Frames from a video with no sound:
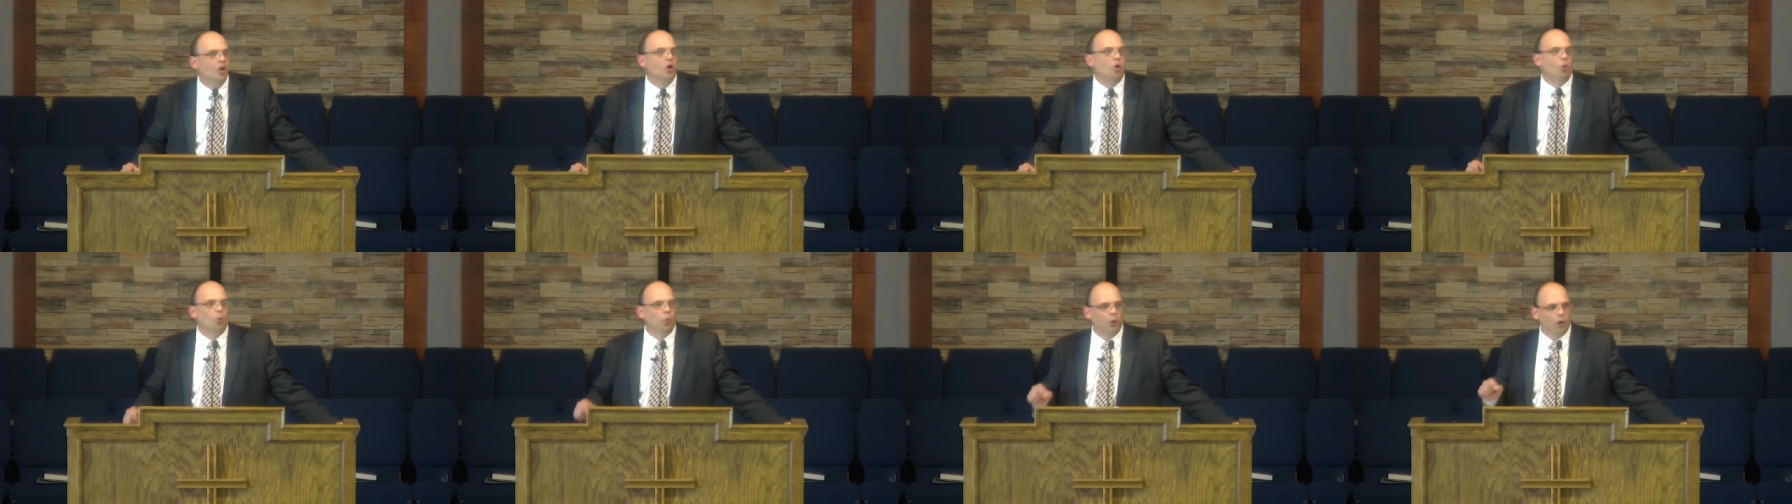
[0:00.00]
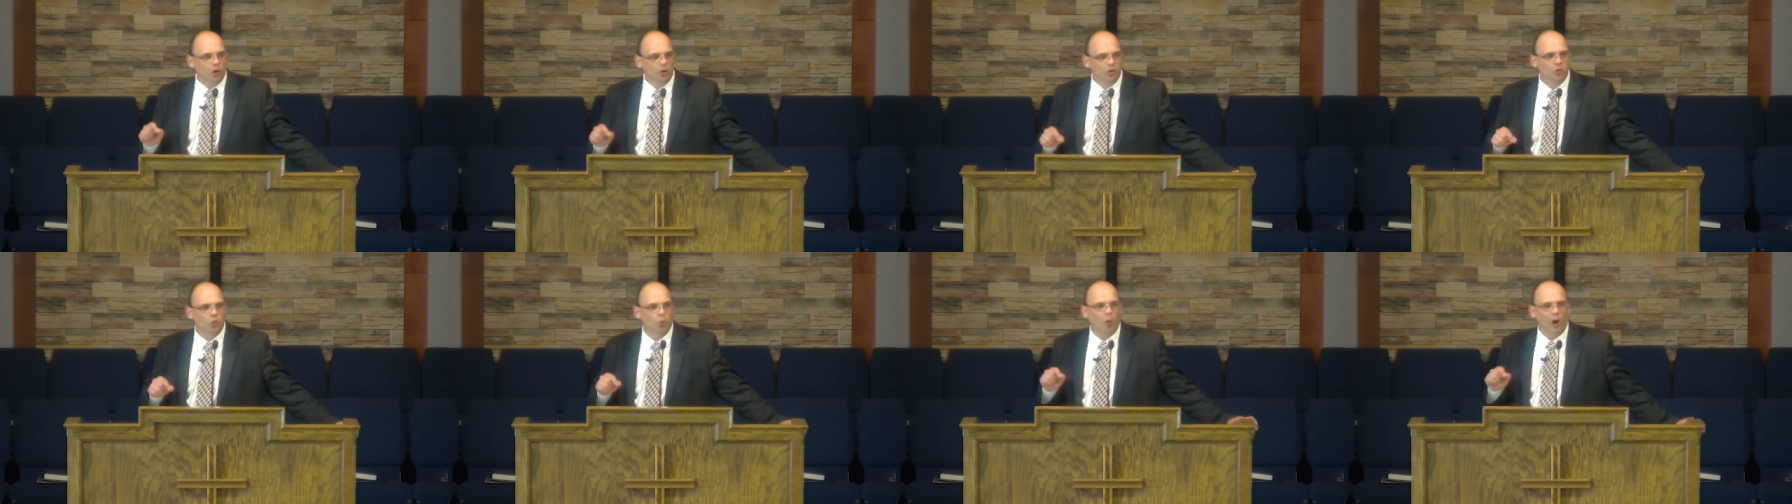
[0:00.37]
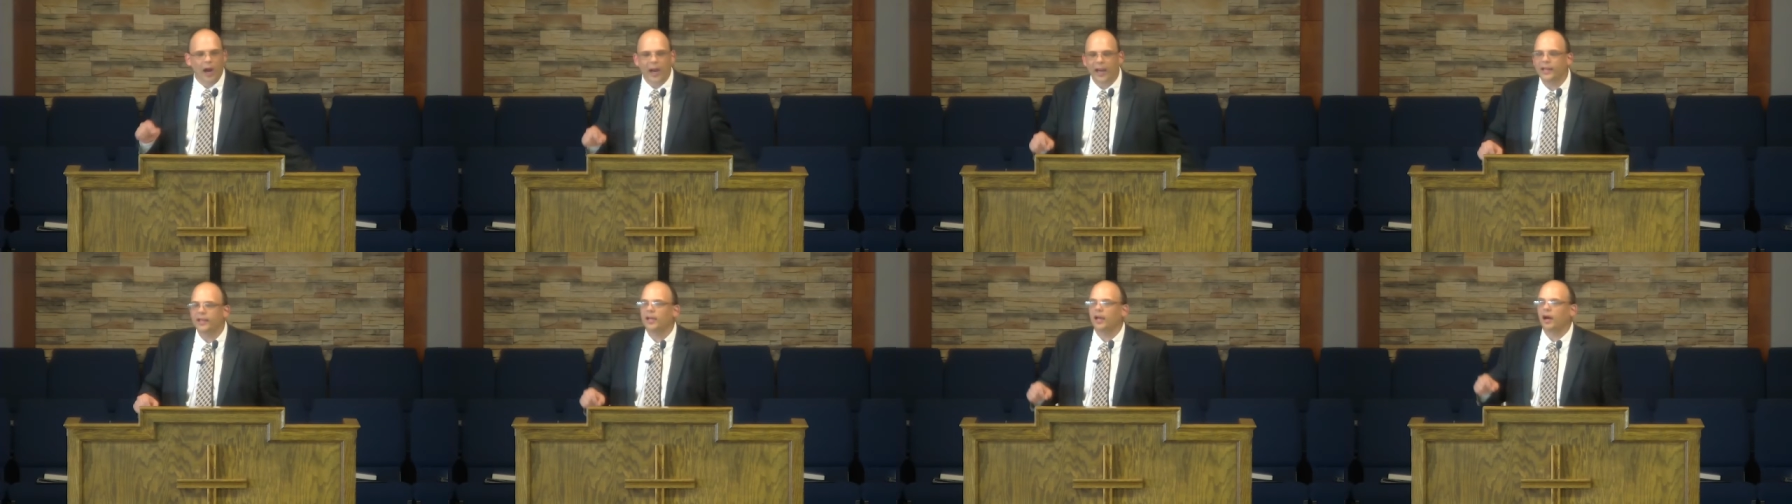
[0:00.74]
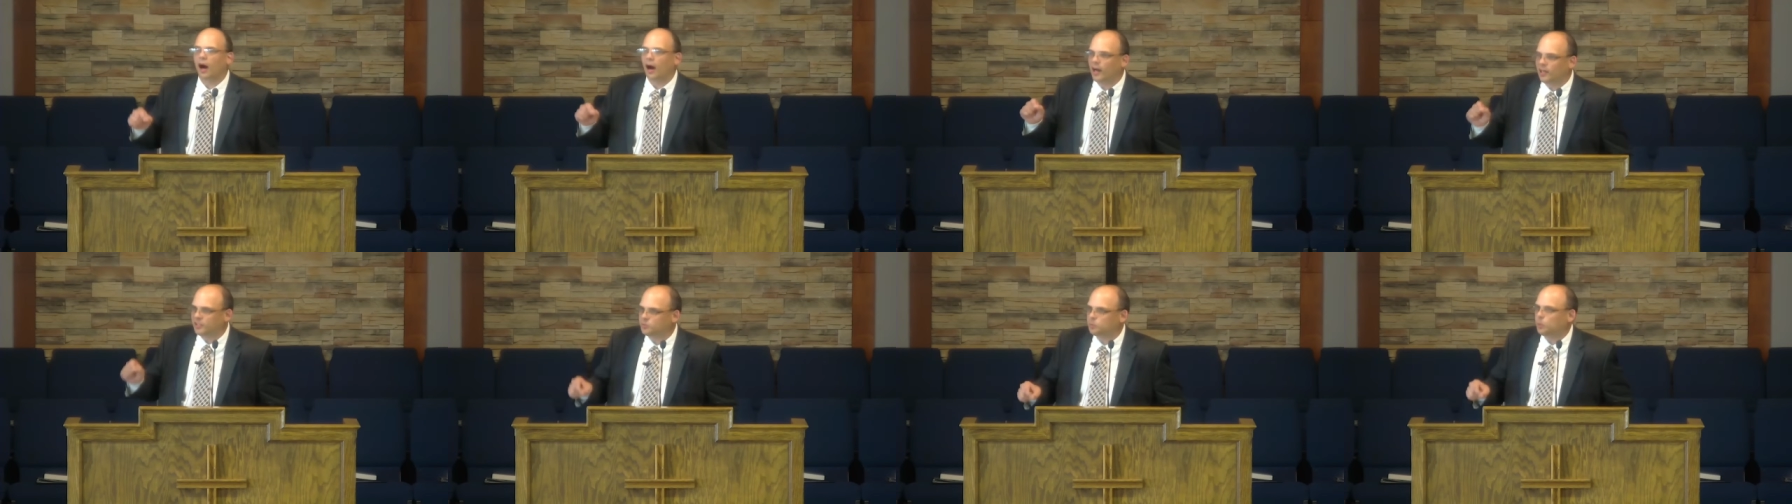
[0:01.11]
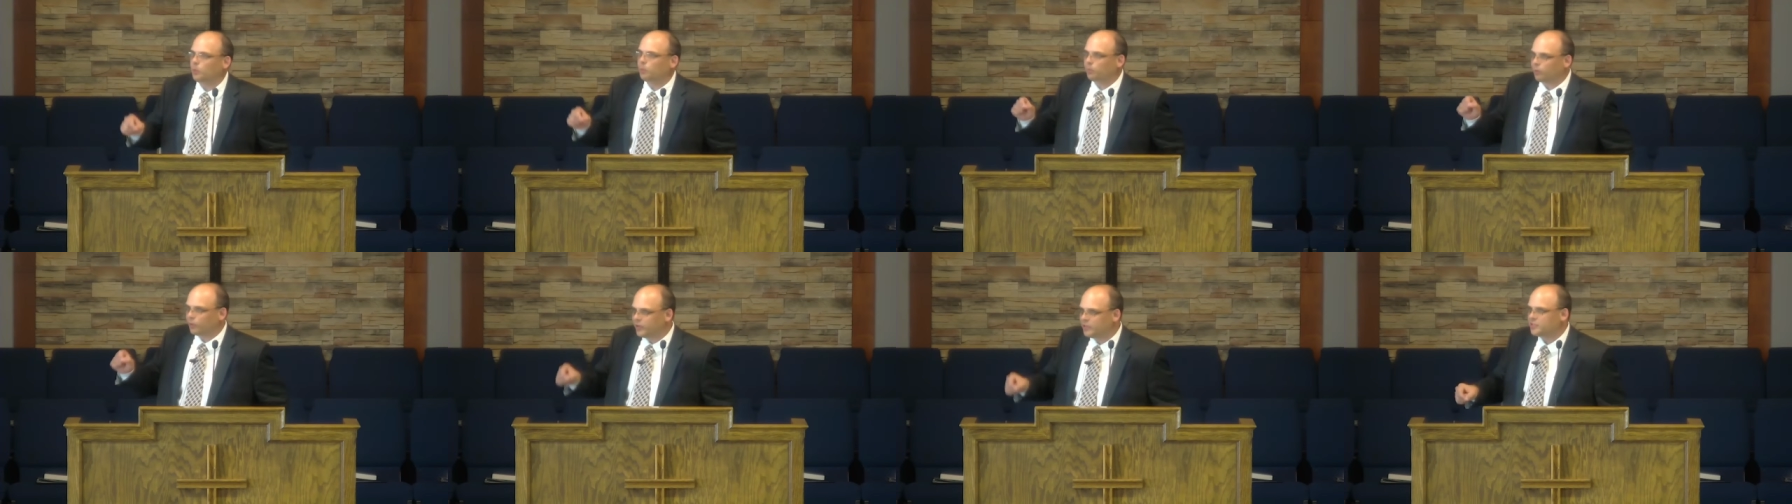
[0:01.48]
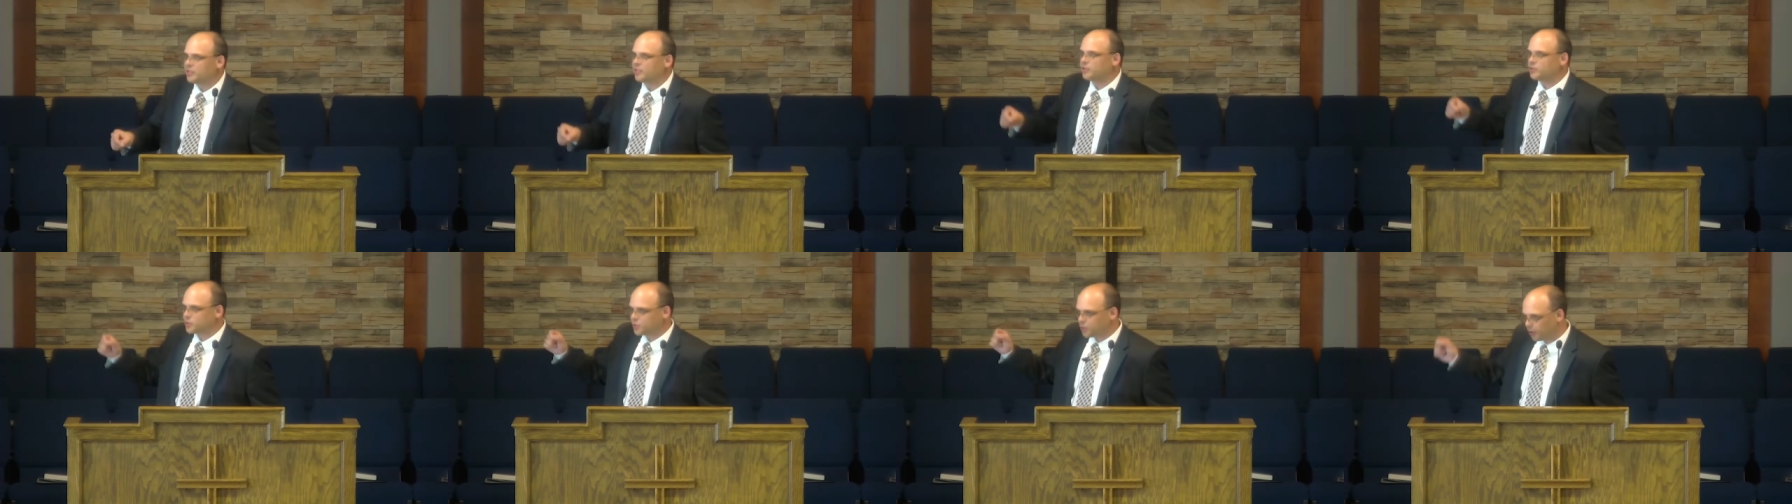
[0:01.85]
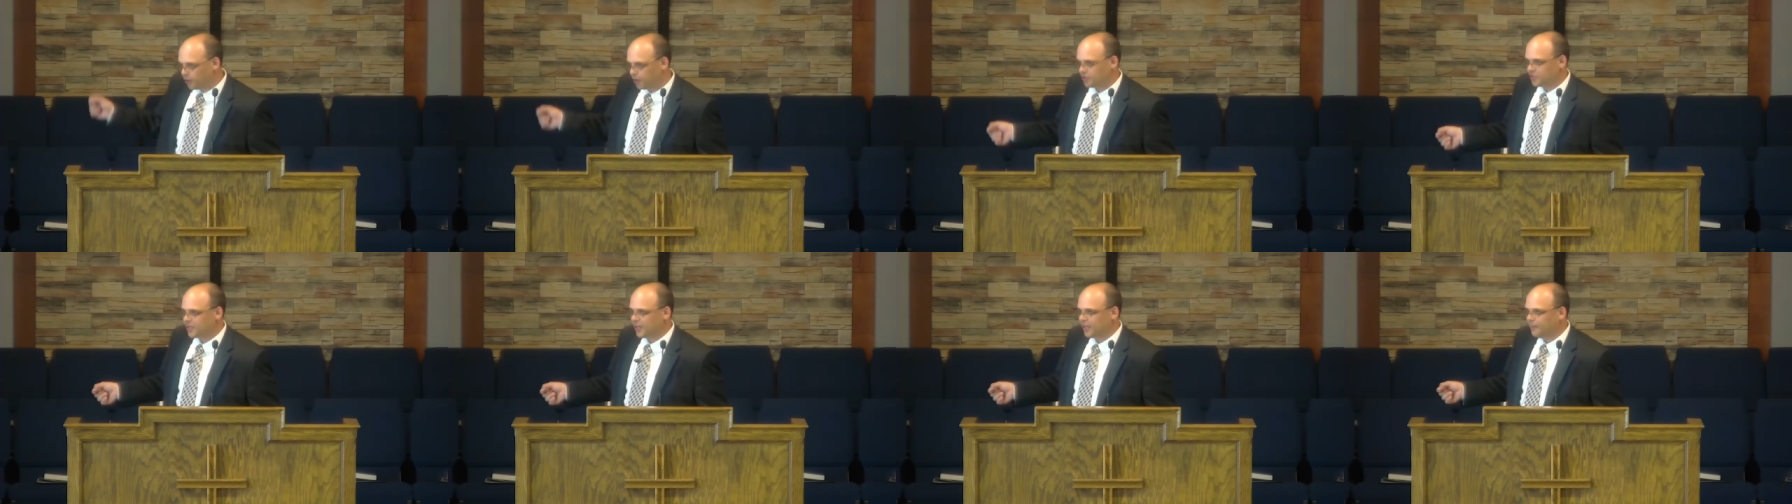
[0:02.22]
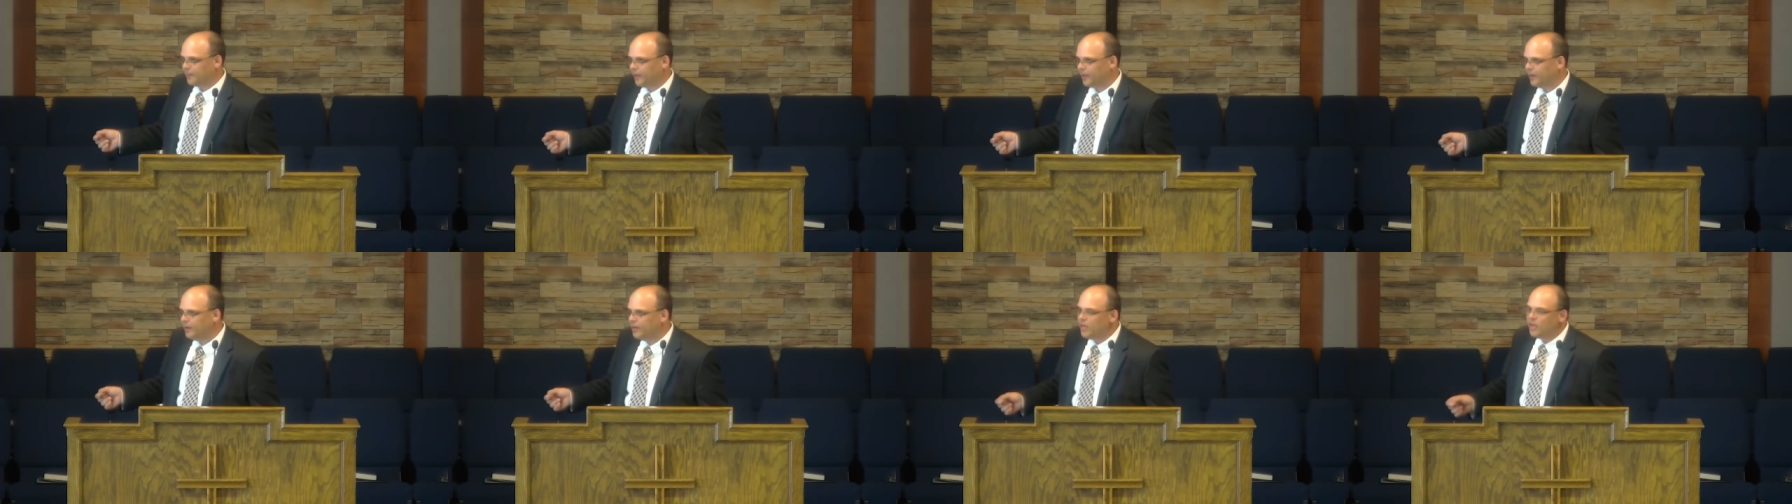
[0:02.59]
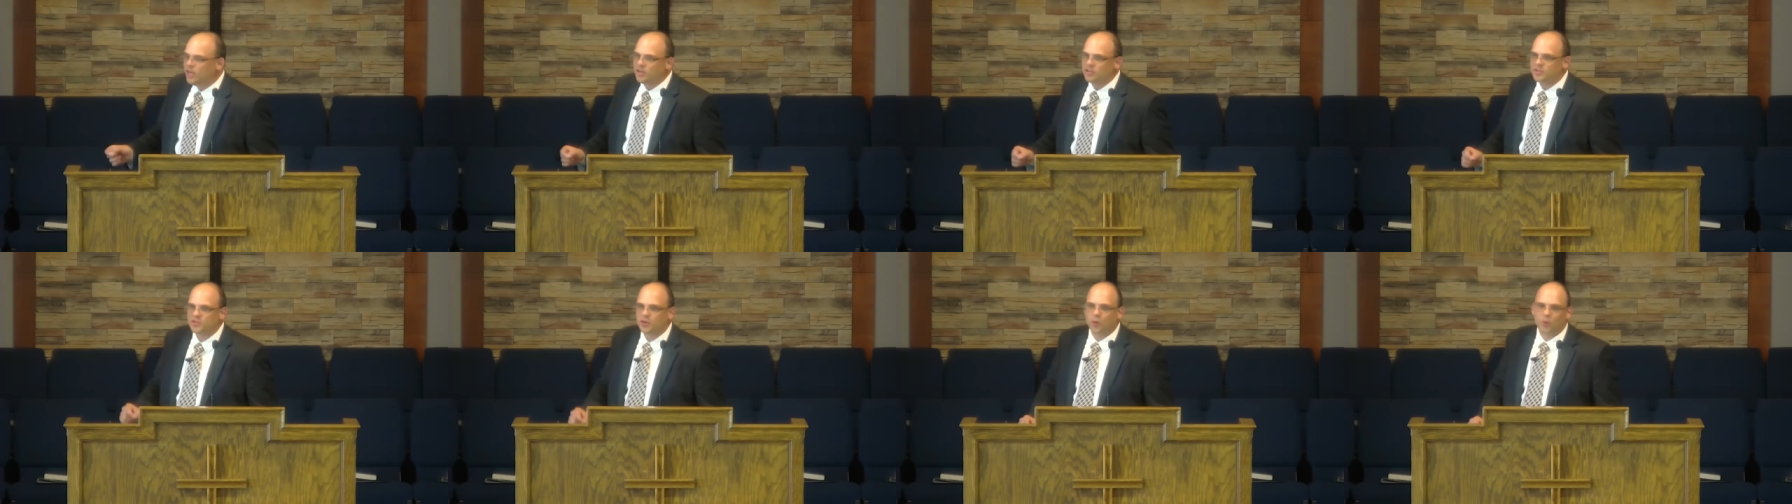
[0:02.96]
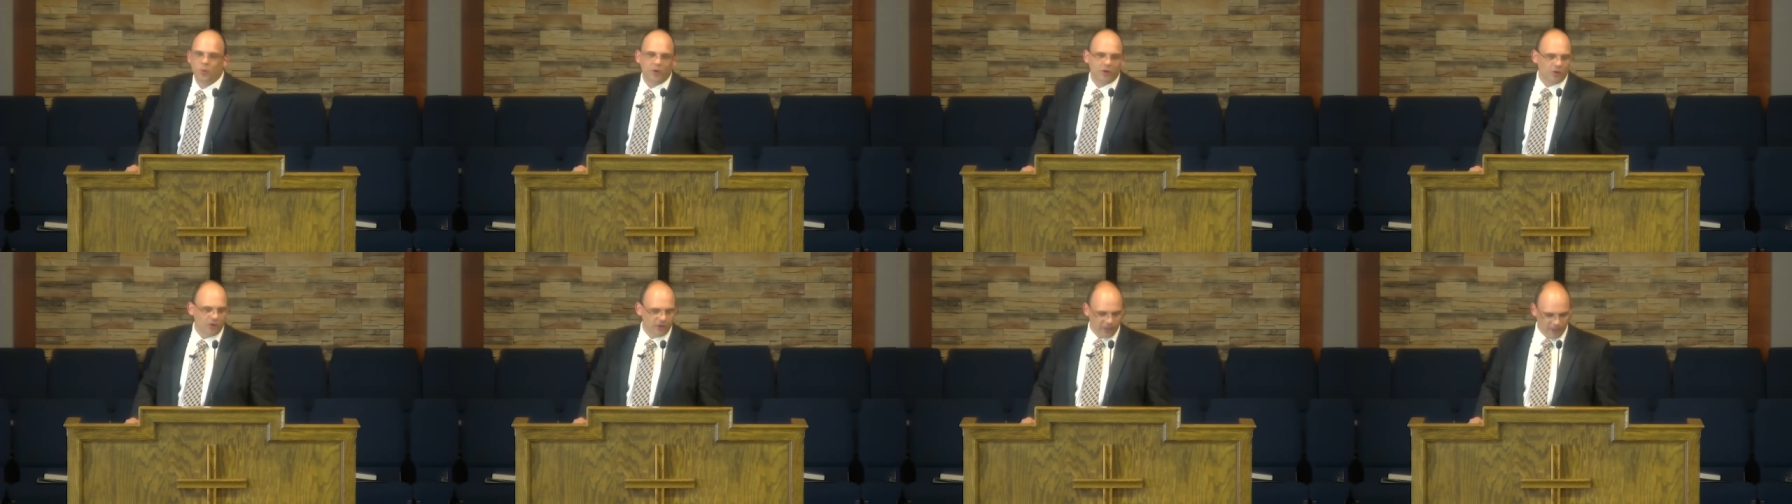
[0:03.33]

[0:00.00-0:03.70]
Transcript: worldwide gospel preaching church. Amen. Sure. So we're going to